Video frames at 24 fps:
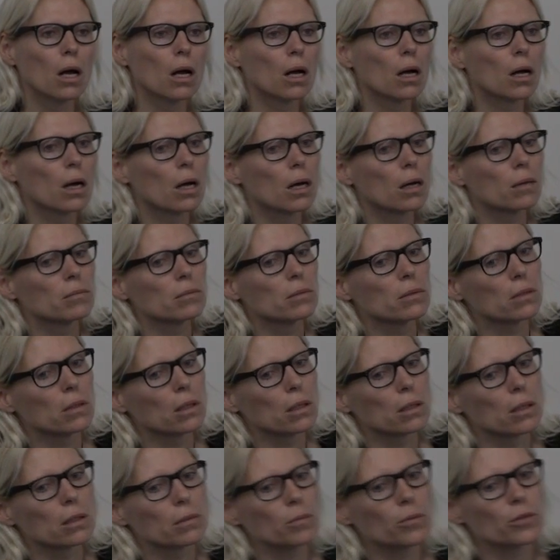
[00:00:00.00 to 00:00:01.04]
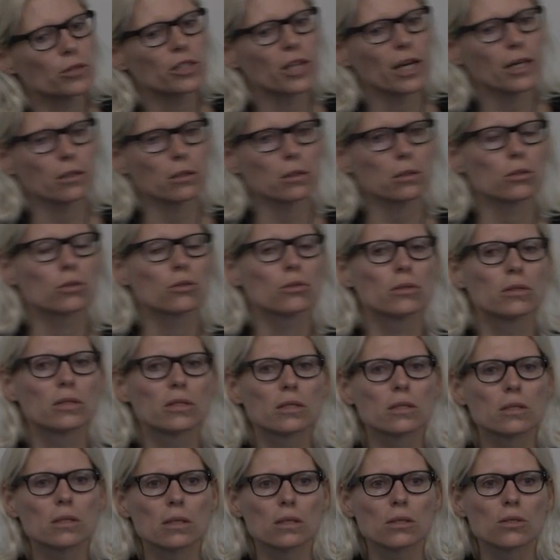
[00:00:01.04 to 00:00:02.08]
projective
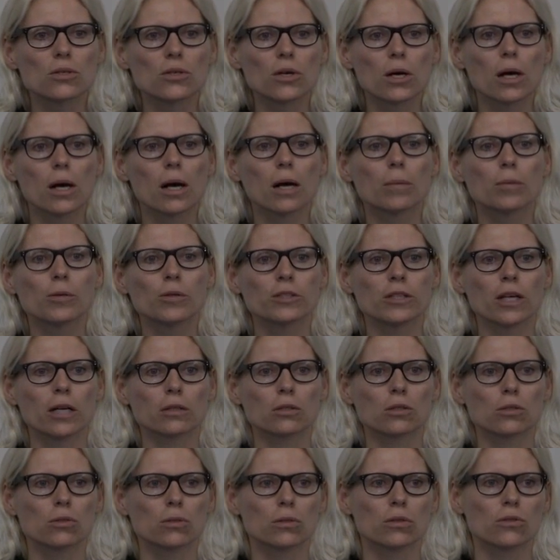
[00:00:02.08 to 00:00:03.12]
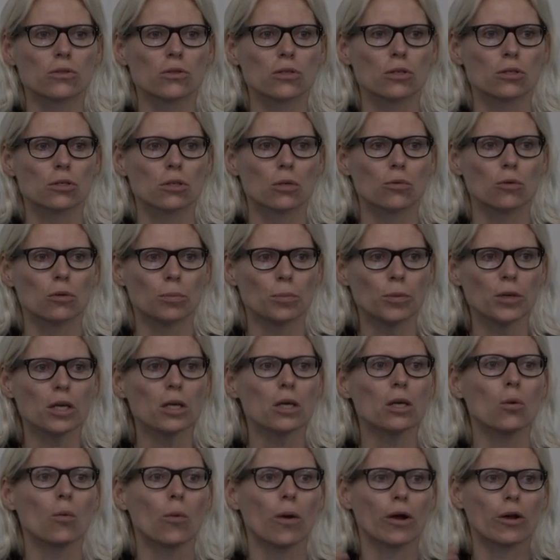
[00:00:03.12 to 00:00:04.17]
synesthesia. Projective synesthesia would
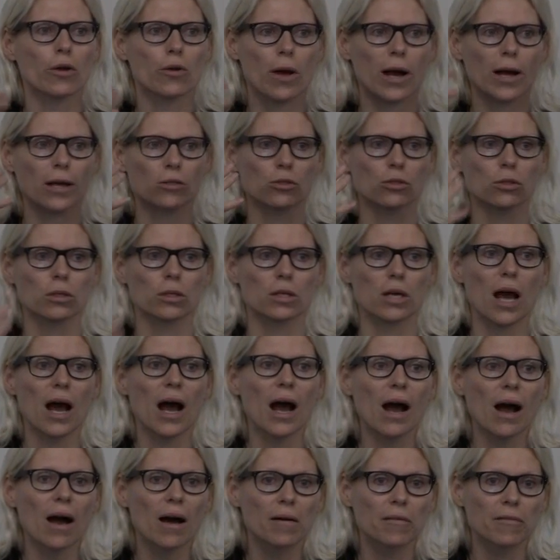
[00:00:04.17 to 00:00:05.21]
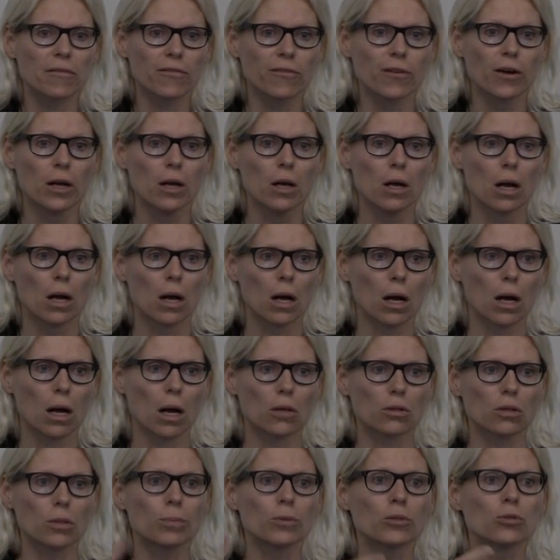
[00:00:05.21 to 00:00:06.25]
be where you actually have
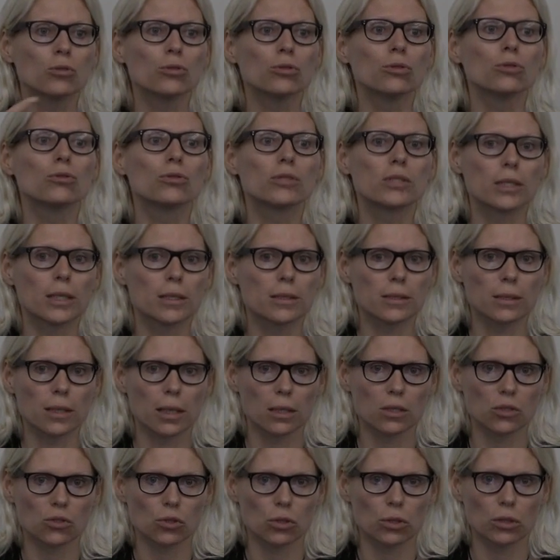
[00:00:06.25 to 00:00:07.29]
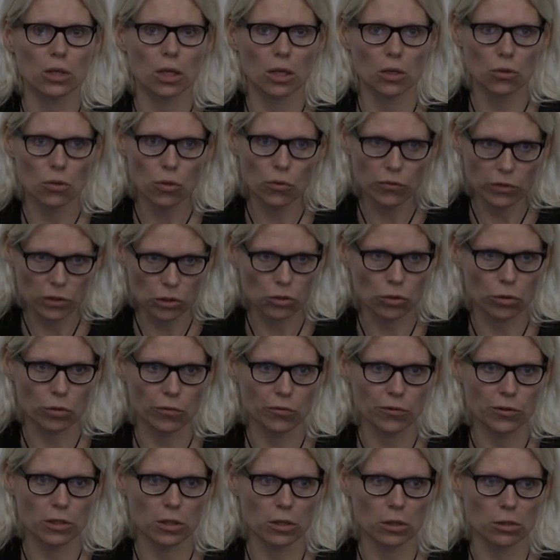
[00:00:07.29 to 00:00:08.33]
the produced sensation in your visual
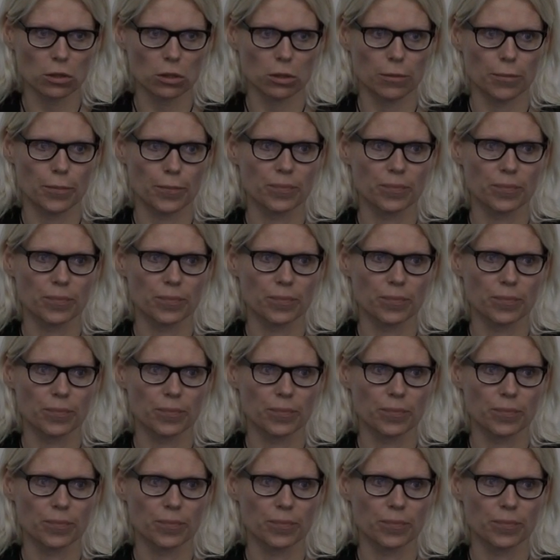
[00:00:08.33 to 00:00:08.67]
field.